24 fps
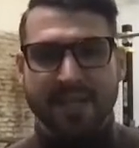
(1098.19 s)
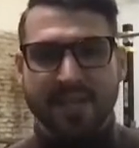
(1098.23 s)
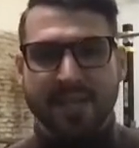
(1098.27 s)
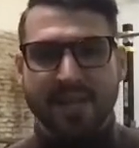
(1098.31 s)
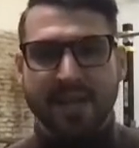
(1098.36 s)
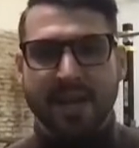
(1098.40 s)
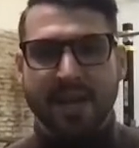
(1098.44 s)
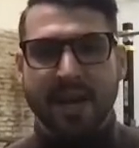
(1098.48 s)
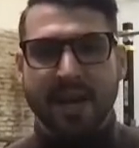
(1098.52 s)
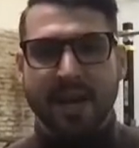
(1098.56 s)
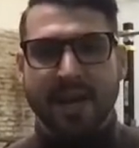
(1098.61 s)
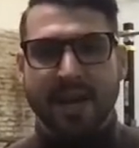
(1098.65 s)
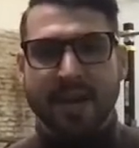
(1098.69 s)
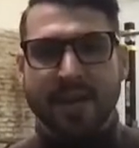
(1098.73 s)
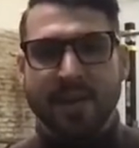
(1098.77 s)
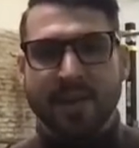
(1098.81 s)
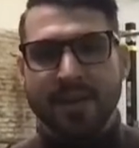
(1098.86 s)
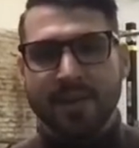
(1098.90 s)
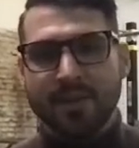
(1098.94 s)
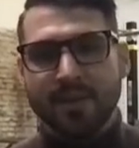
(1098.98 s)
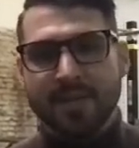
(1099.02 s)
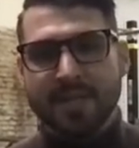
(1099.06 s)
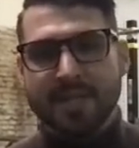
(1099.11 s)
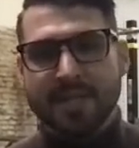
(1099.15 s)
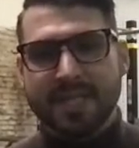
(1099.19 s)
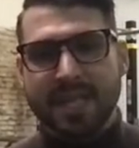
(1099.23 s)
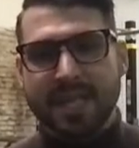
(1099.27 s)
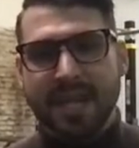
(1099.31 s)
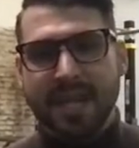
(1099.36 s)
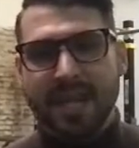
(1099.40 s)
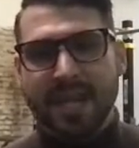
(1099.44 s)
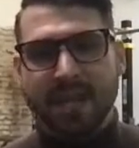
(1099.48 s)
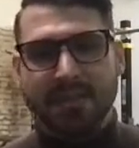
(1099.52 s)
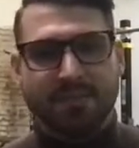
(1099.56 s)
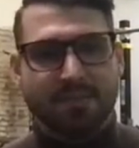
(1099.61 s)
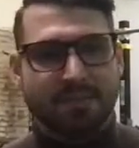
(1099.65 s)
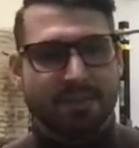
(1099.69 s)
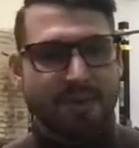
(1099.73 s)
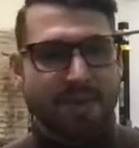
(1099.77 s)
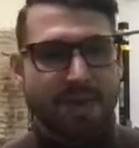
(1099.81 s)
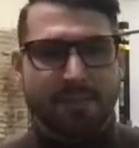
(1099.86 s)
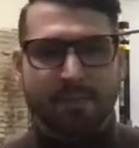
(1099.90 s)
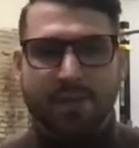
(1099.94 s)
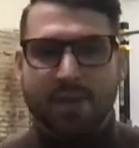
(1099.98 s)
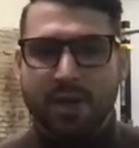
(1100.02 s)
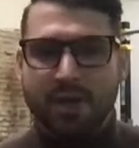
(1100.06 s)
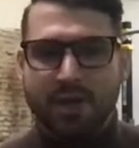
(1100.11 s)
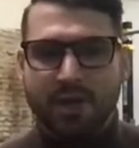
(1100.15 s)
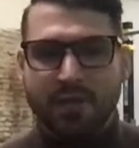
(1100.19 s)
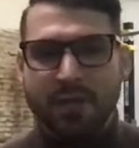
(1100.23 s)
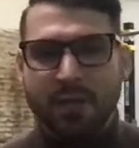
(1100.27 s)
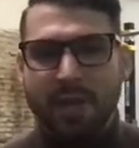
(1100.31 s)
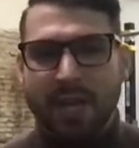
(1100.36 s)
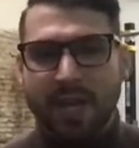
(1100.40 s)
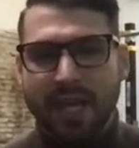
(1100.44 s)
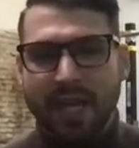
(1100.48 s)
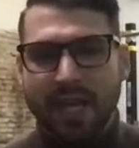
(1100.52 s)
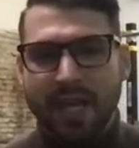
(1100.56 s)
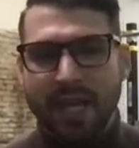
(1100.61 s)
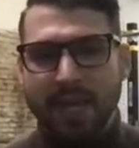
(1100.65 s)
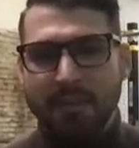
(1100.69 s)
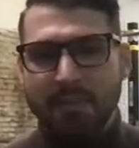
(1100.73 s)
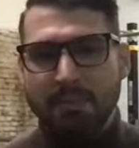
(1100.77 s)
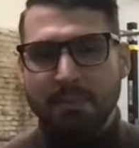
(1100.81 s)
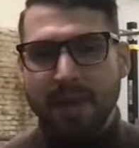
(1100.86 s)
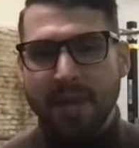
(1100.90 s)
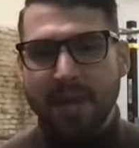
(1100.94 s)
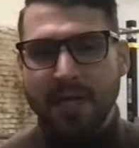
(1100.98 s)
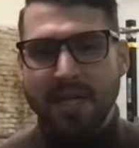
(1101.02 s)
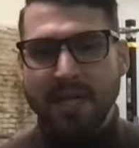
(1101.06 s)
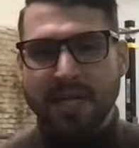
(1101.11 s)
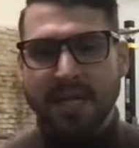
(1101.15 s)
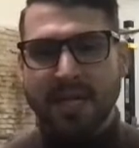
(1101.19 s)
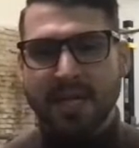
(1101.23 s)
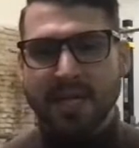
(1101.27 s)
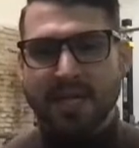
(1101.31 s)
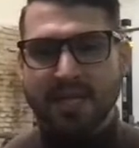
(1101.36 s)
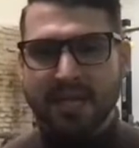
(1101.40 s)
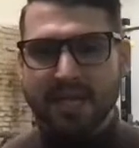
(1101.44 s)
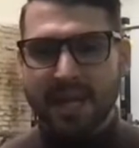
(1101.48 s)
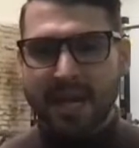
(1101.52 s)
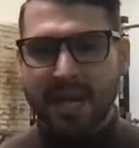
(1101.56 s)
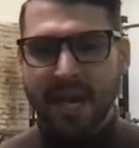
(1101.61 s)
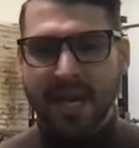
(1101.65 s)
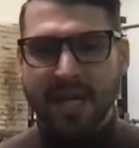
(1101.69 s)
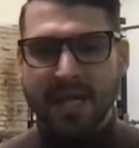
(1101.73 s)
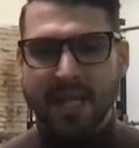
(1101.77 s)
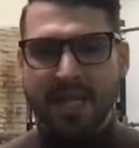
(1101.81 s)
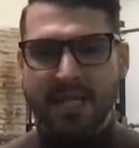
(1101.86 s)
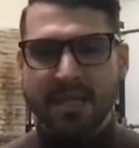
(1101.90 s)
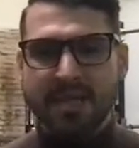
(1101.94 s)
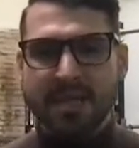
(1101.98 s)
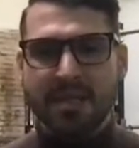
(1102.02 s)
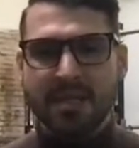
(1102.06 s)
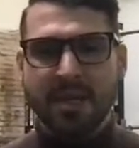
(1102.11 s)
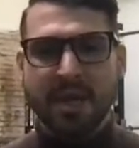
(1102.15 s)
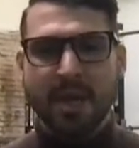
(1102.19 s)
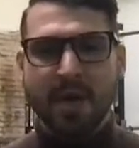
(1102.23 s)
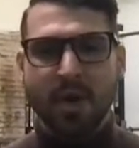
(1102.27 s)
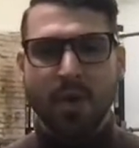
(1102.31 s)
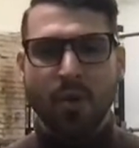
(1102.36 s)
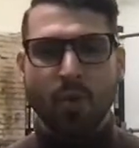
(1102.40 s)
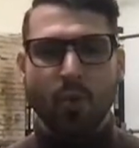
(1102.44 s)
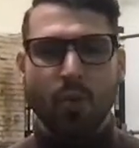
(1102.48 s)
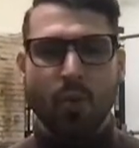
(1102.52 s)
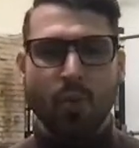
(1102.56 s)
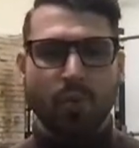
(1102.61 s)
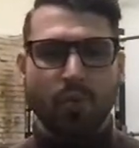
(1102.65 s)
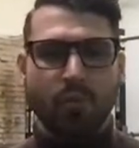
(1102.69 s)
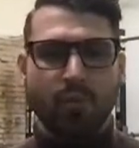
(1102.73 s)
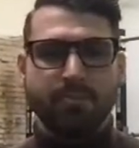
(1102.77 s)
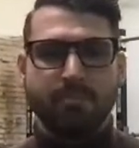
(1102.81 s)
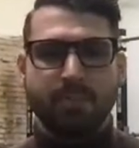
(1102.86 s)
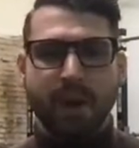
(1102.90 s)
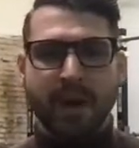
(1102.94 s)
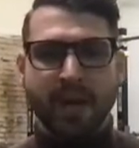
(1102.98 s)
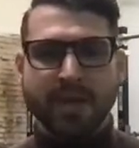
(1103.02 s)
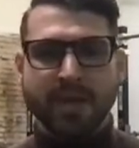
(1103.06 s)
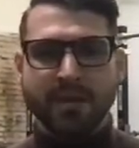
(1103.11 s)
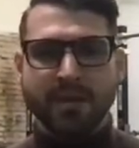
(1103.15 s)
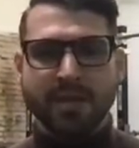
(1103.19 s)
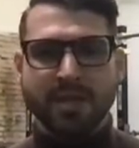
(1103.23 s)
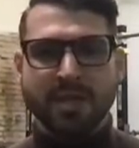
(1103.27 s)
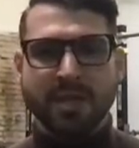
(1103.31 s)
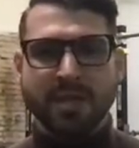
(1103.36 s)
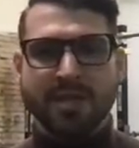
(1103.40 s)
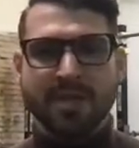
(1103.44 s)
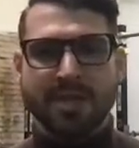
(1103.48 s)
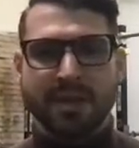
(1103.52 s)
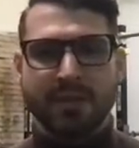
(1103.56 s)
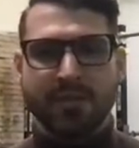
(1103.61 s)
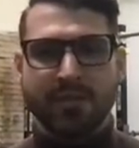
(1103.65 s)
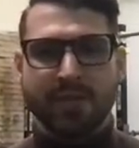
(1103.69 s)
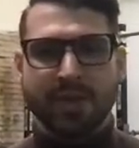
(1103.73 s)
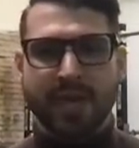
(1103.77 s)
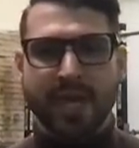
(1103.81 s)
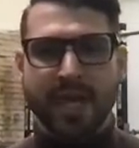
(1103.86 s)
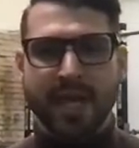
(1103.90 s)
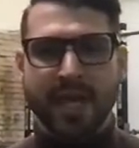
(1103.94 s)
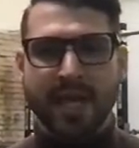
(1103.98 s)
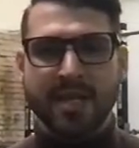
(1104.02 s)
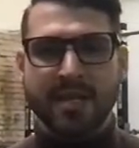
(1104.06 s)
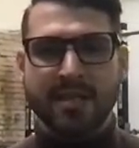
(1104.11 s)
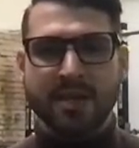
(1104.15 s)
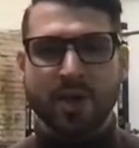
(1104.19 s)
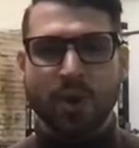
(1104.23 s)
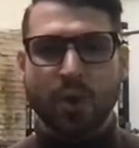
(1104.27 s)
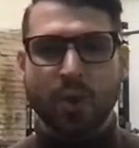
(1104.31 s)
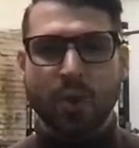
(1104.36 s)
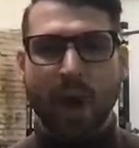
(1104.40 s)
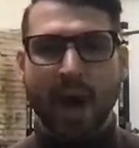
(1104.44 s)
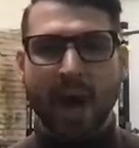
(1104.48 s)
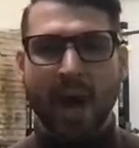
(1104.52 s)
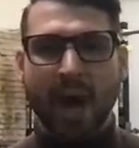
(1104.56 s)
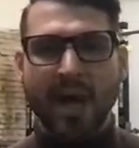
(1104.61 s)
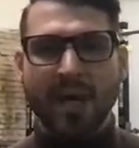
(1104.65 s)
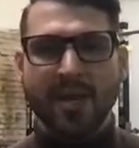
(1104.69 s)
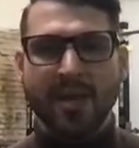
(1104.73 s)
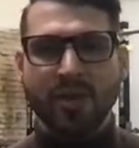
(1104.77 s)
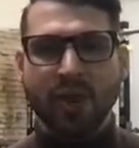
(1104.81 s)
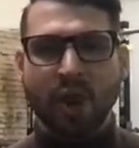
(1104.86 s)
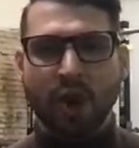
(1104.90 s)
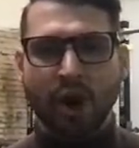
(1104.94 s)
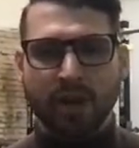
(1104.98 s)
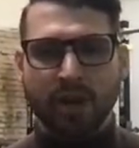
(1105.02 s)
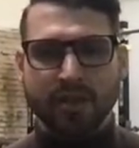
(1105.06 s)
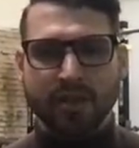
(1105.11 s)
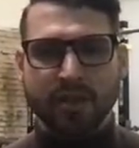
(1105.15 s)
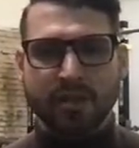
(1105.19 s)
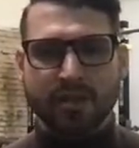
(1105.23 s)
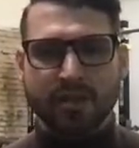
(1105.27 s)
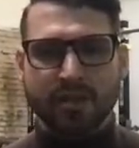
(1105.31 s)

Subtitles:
And I would say if you can get better at it by using something else, why not?